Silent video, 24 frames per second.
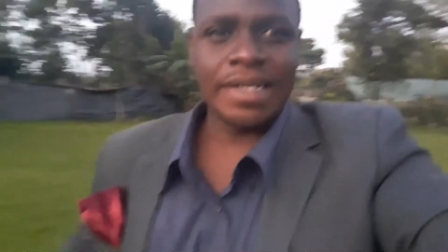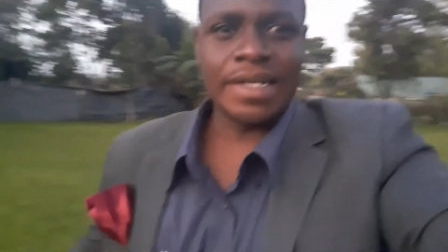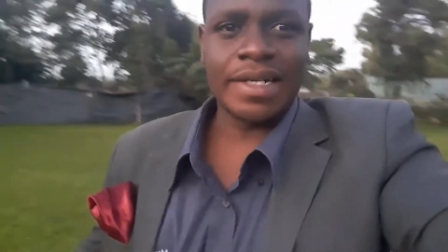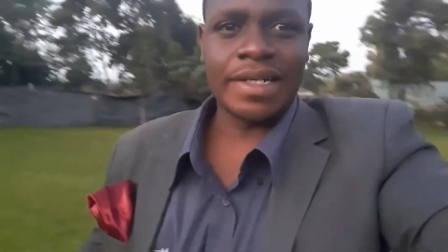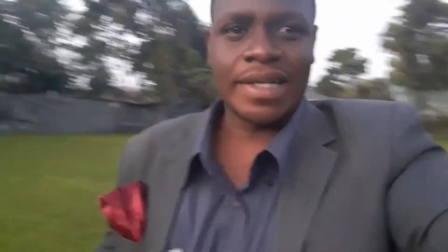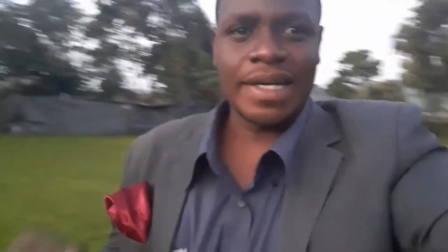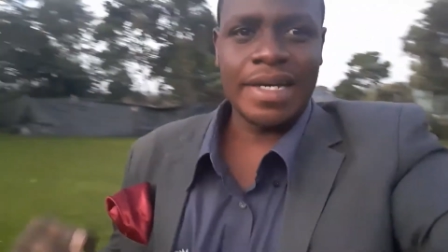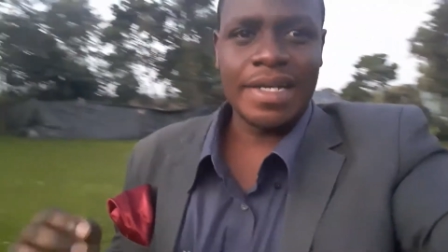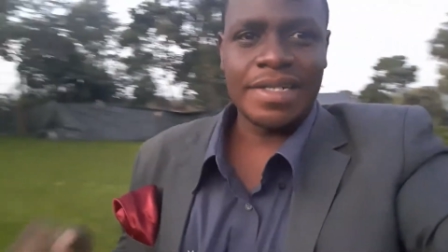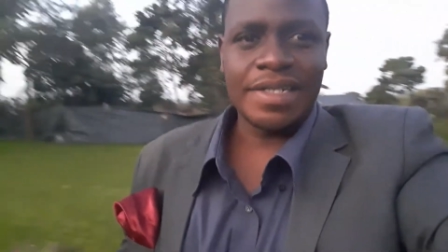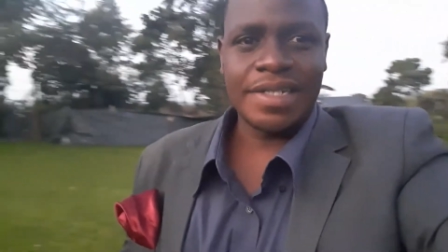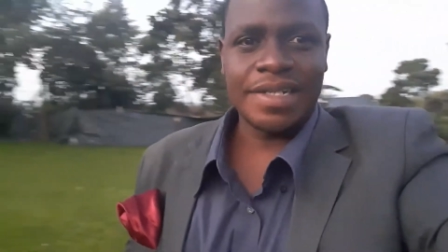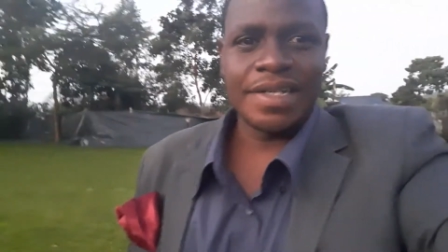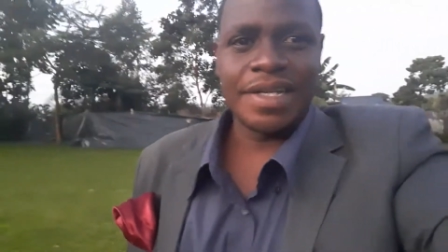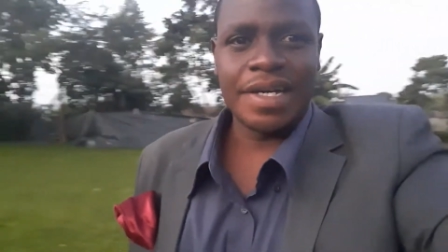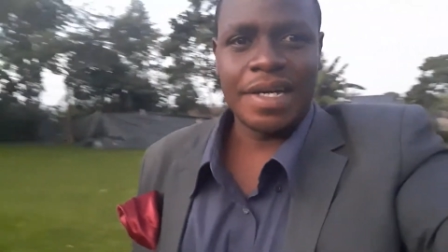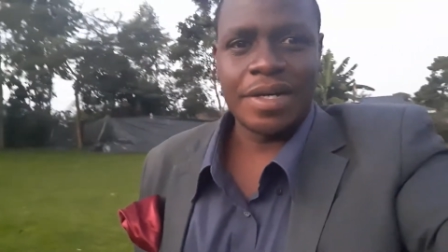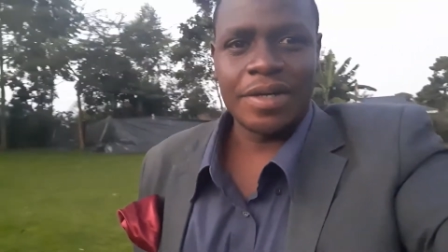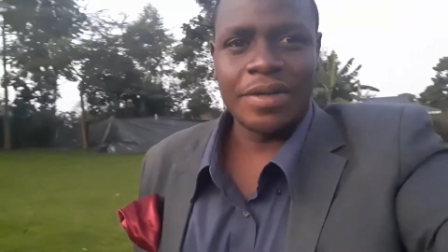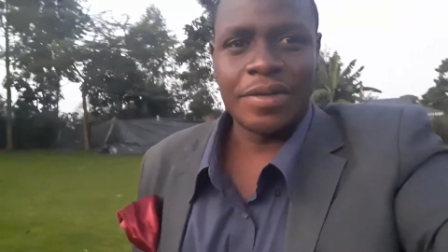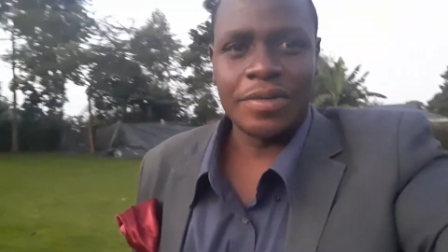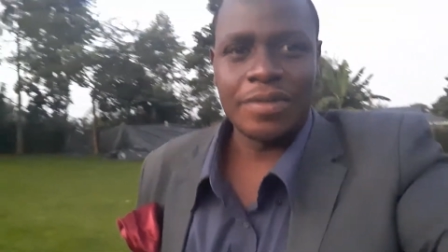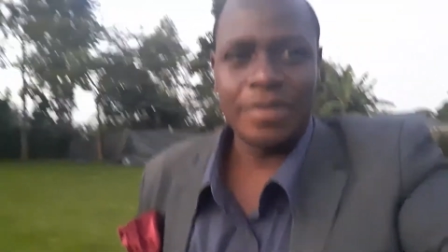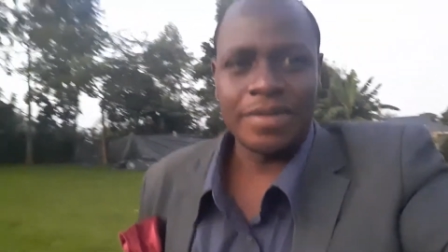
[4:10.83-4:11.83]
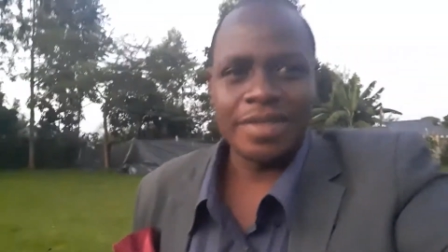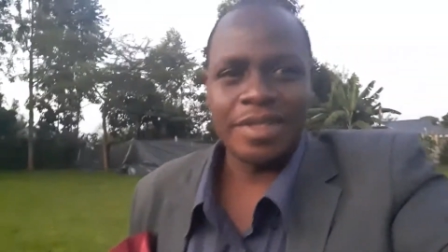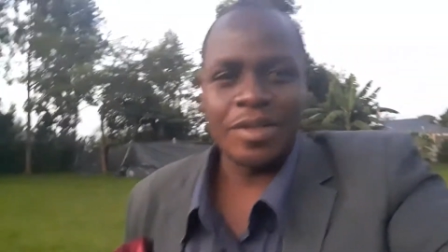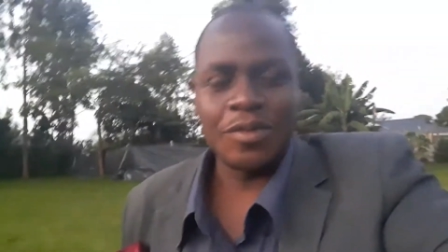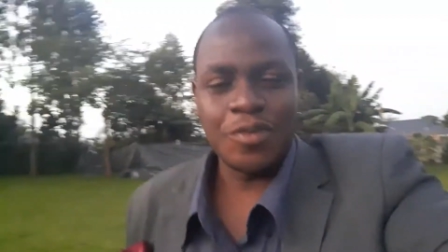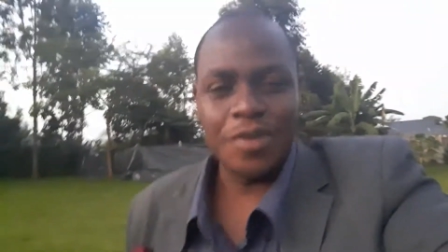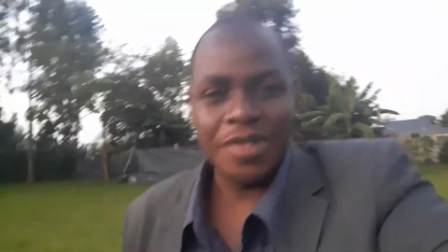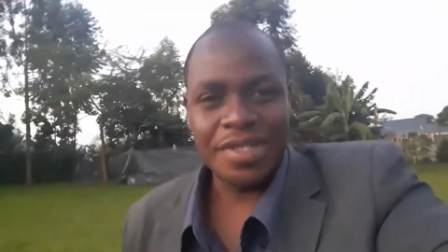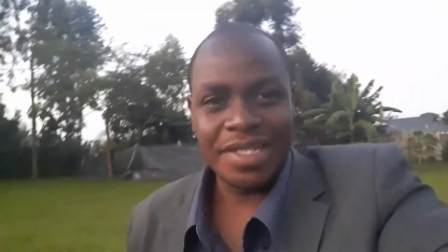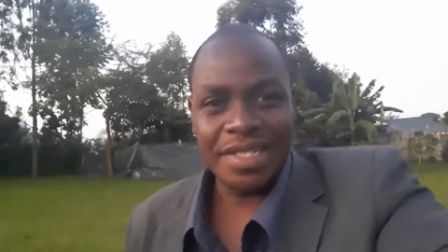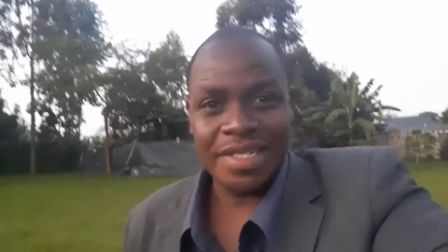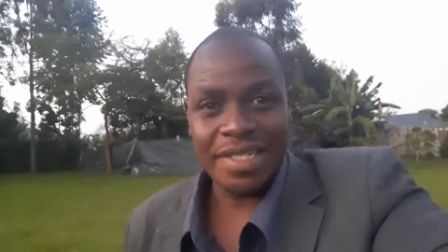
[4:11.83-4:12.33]
right now. The
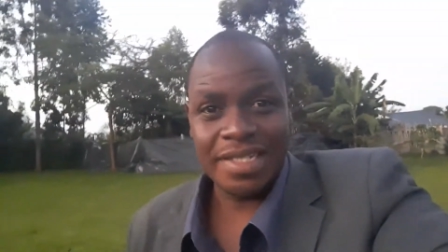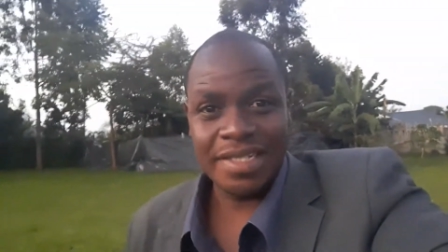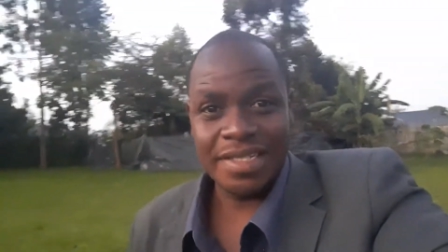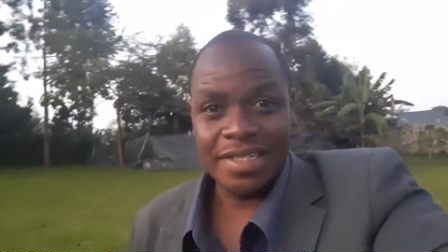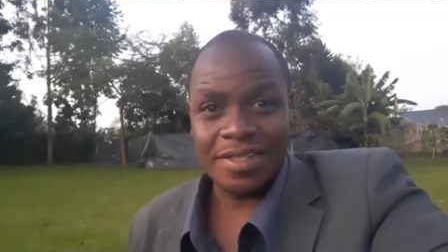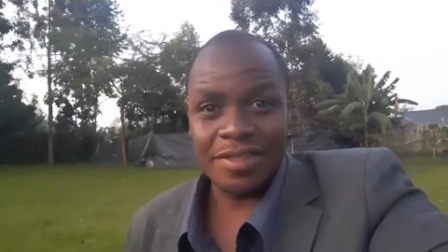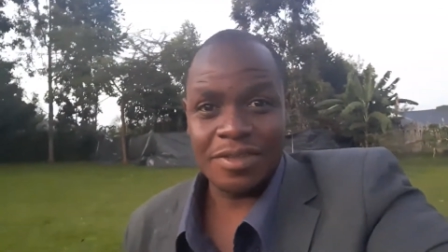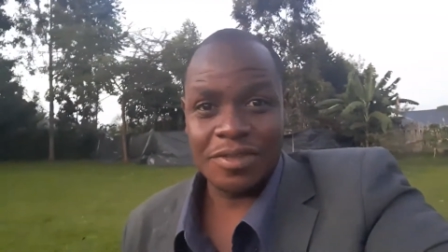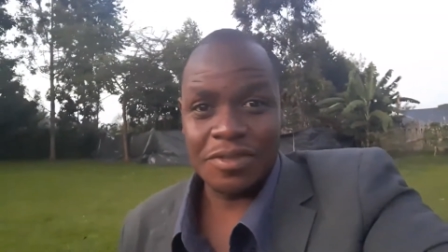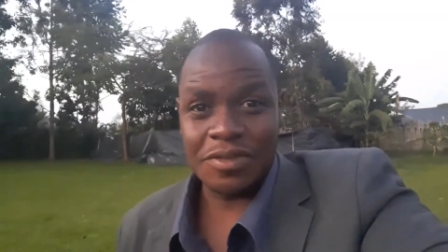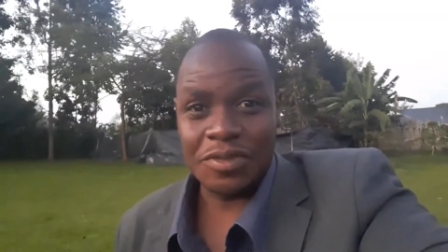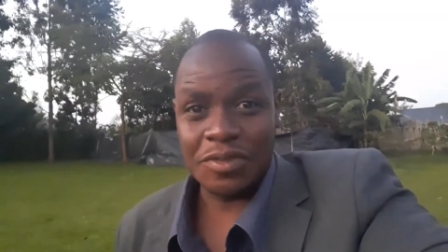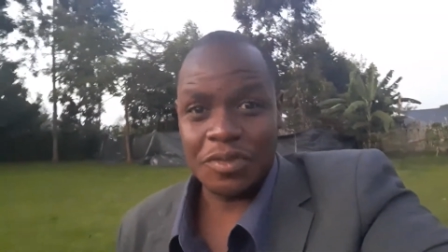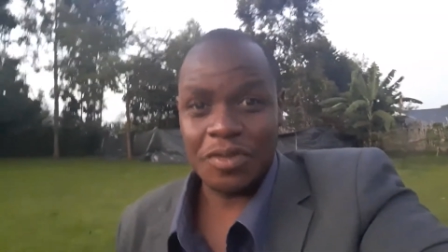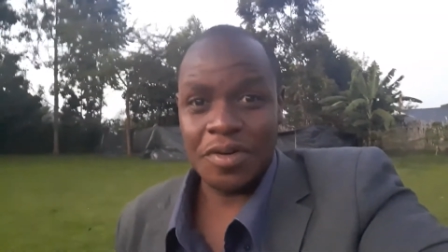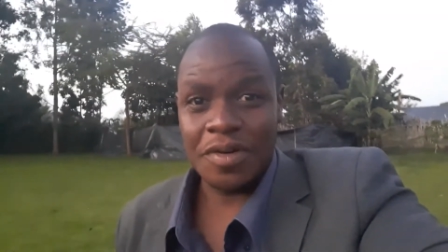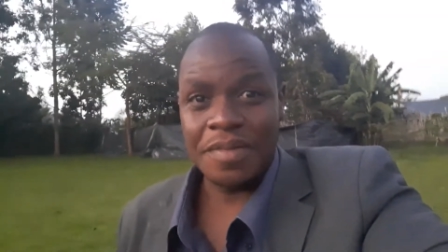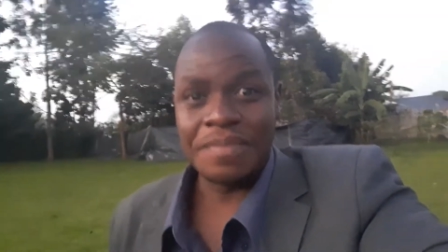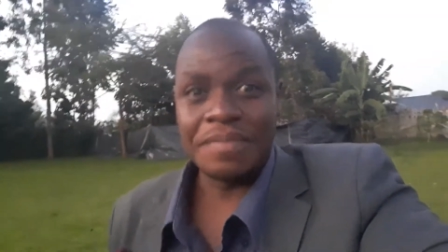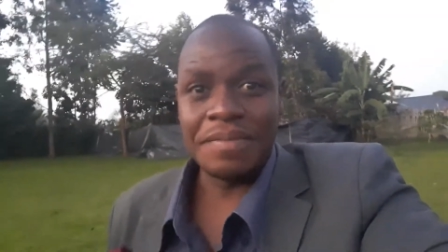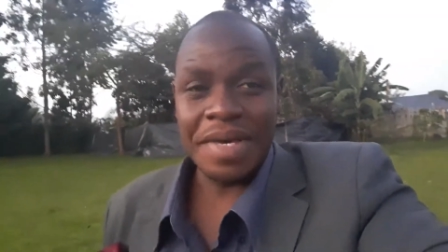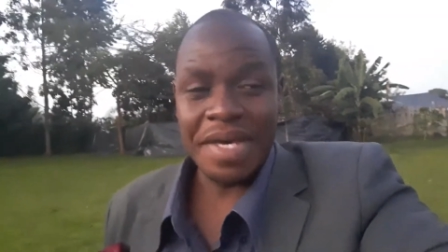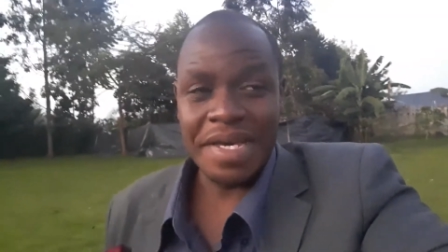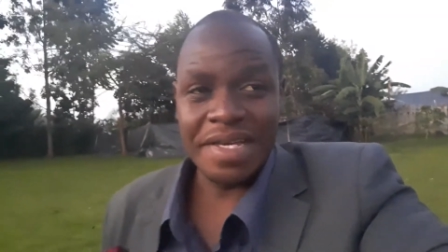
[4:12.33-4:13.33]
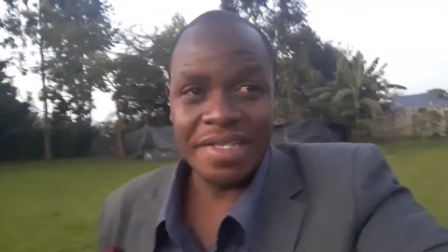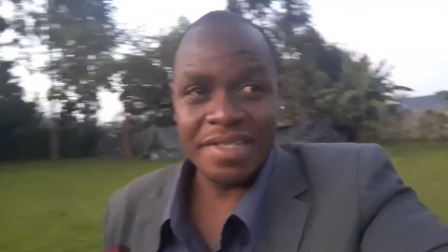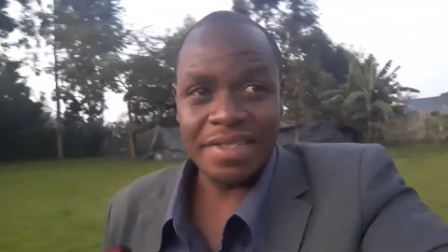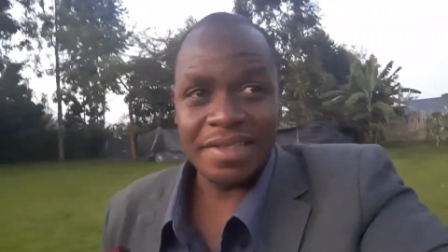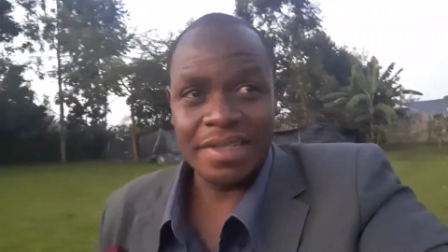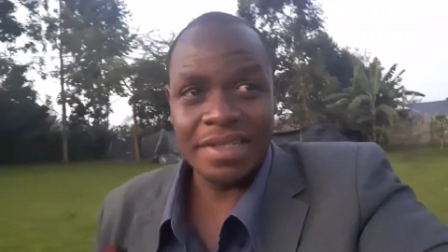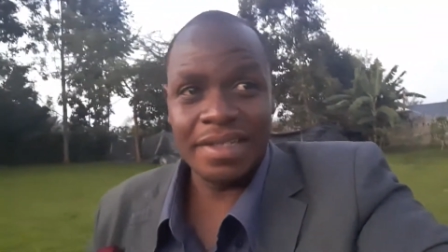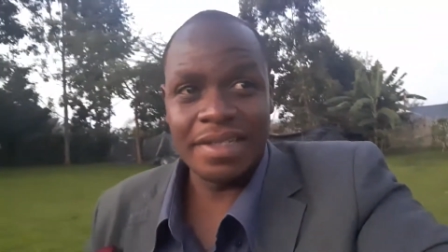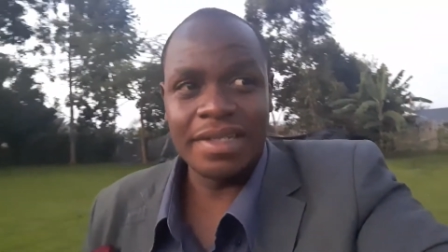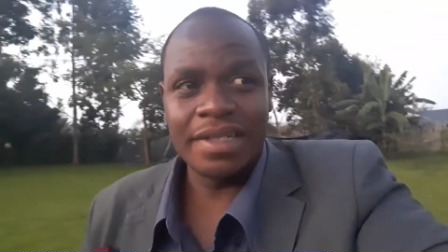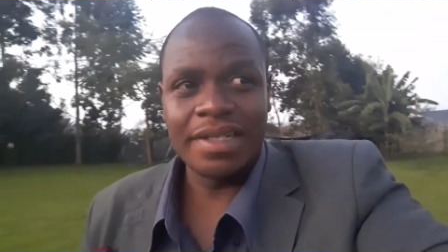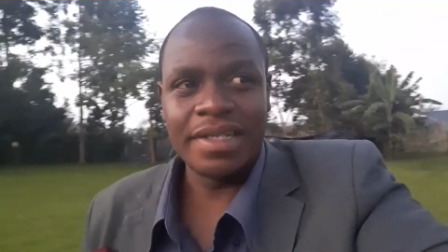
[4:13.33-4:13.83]
weather is so
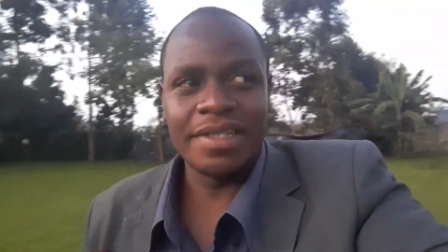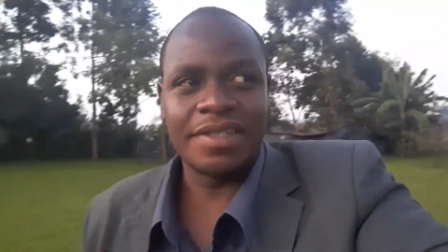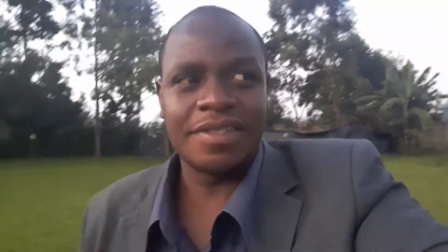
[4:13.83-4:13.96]
amazing.